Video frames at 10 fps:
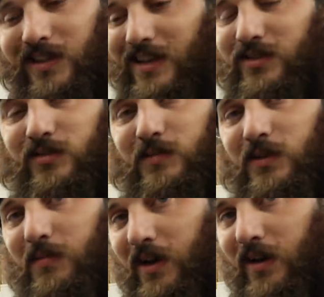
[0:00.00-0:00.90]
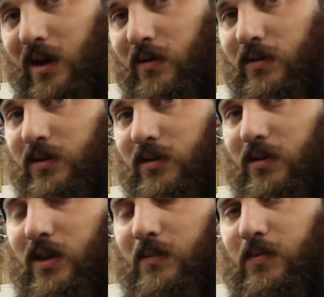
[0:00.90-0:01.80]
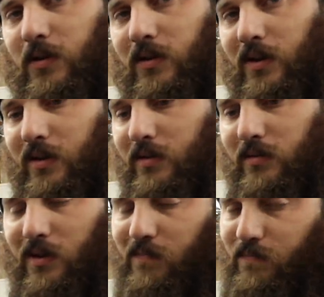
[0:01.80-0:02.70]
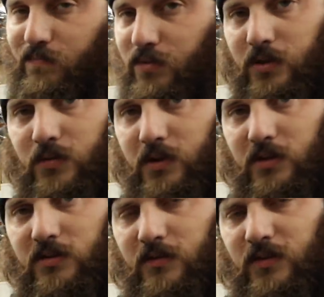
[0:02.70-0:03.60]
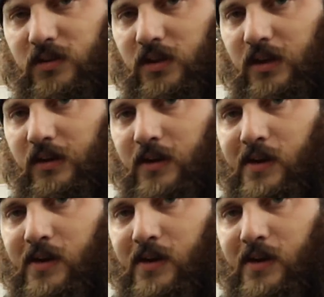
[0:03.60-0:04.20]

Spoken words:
That took me about an hour to get all that apart, and I'm pretty quick at stuff like that.